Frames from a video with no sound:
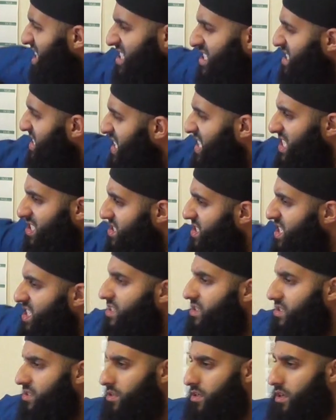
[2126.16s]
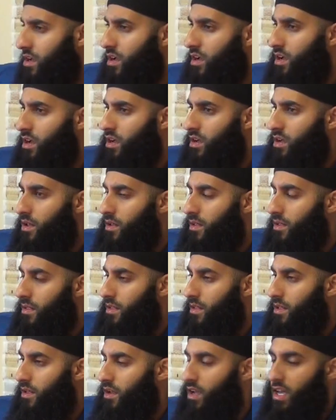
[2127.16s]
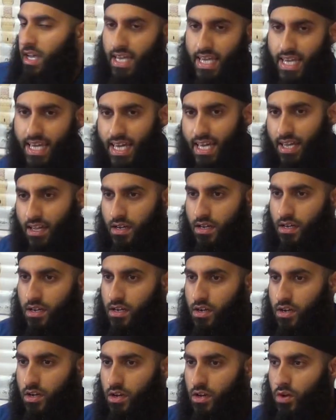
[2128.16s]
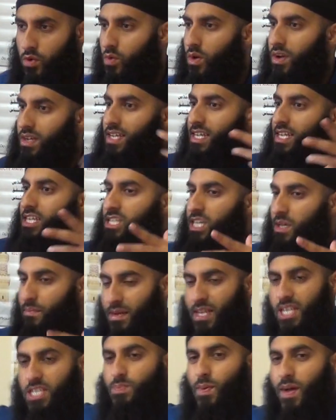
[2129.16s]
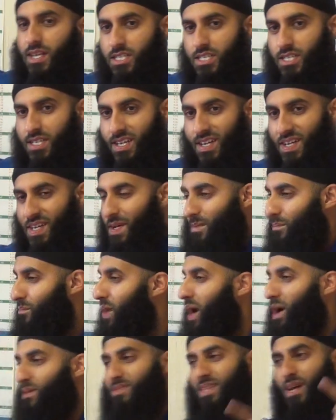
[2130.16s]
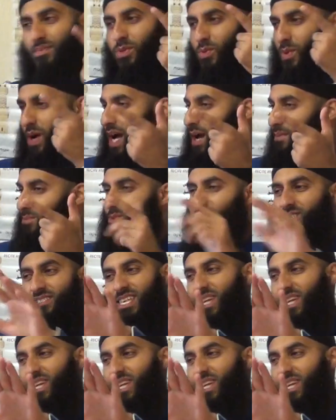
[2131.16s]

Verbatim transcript: teach, teach, teach. He got leadership and expansion. Muhammad Abdul Wahab got